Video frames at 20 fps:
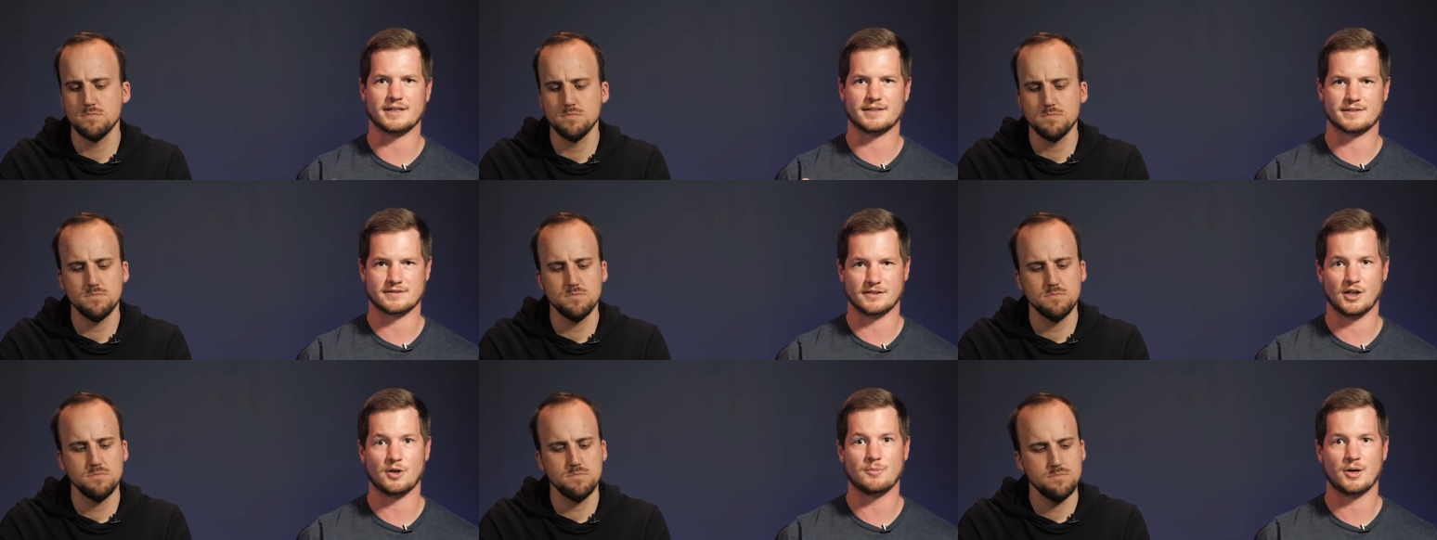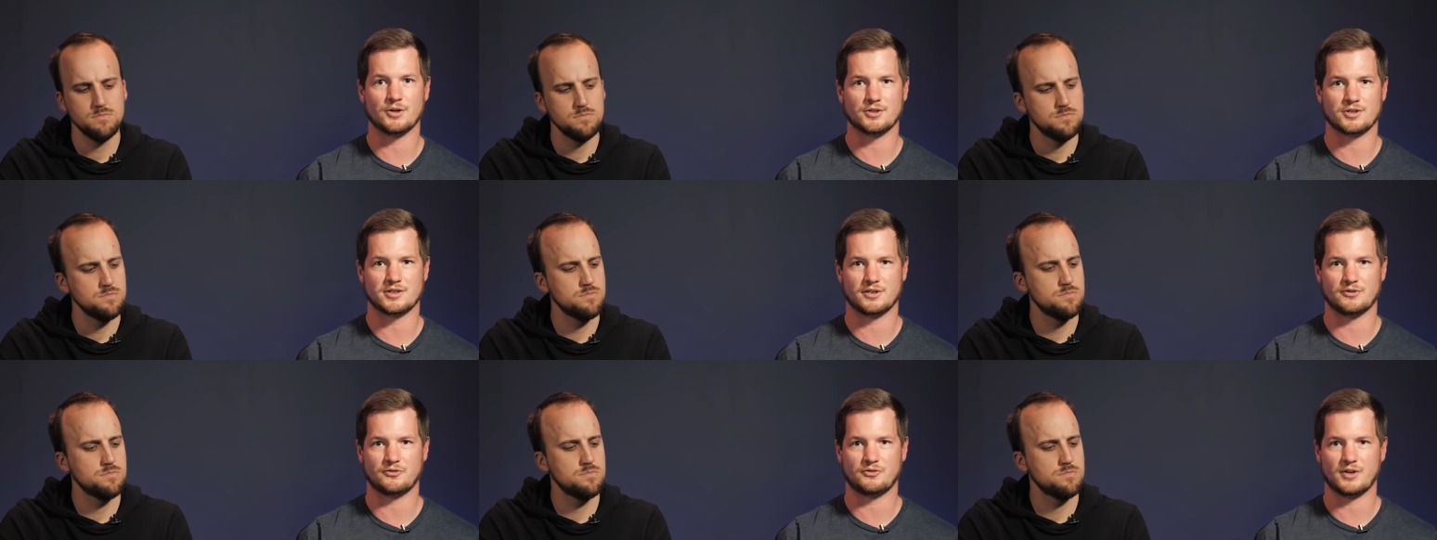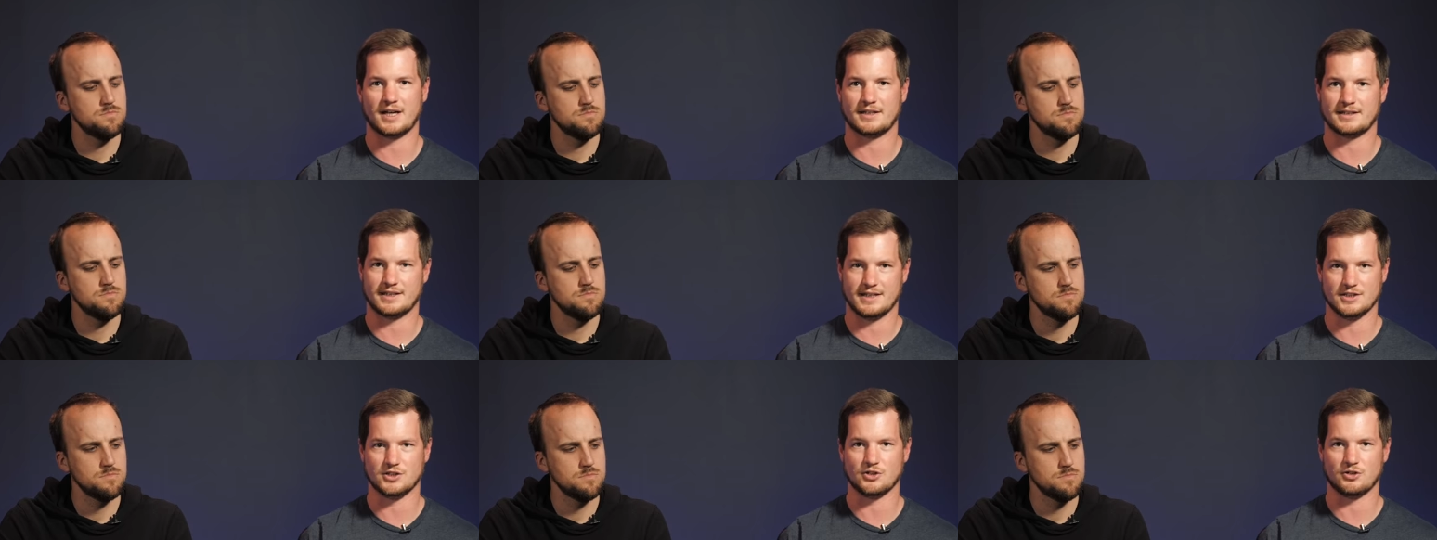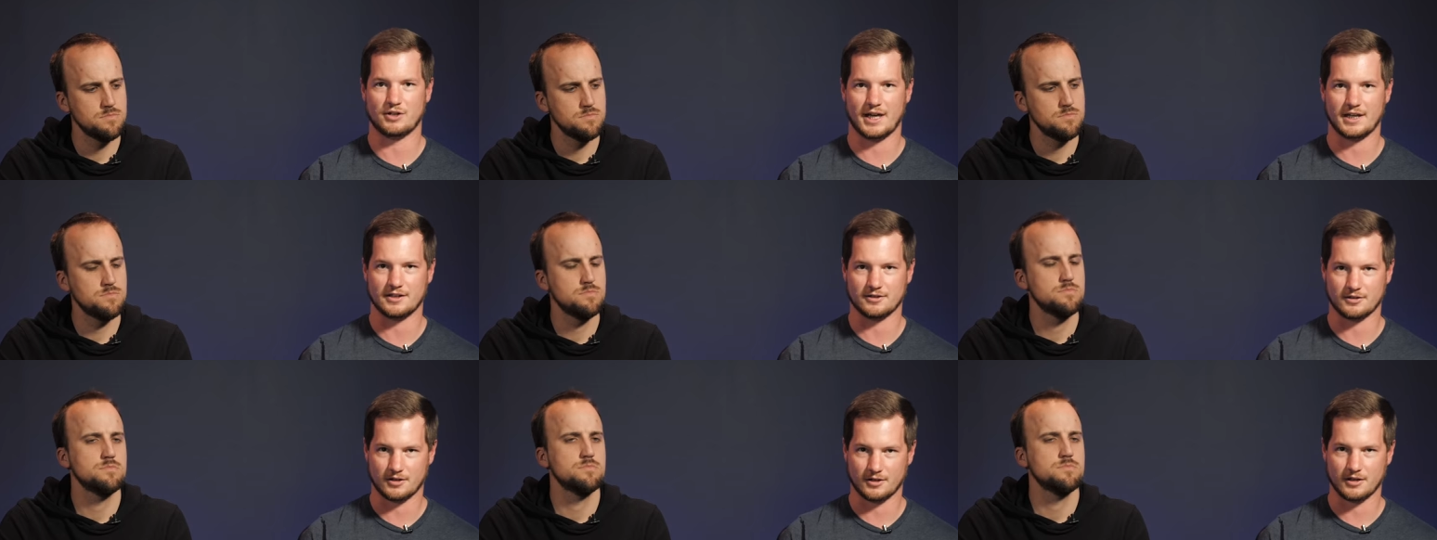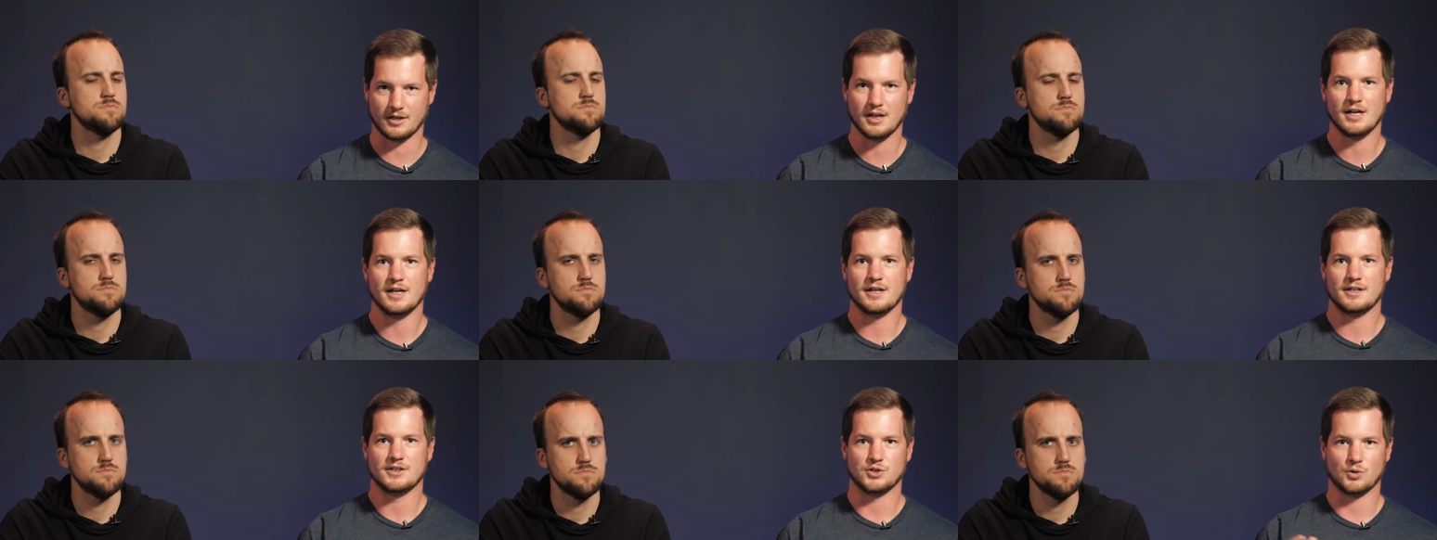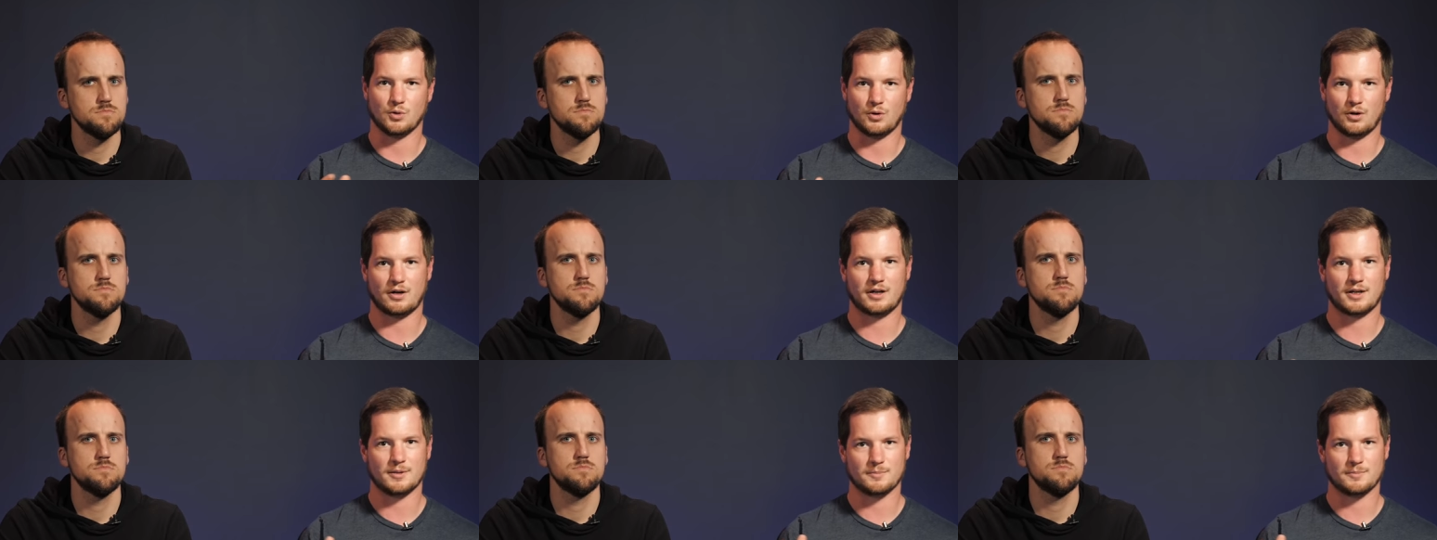Speaker 1: a slow motion effect in your editor. Your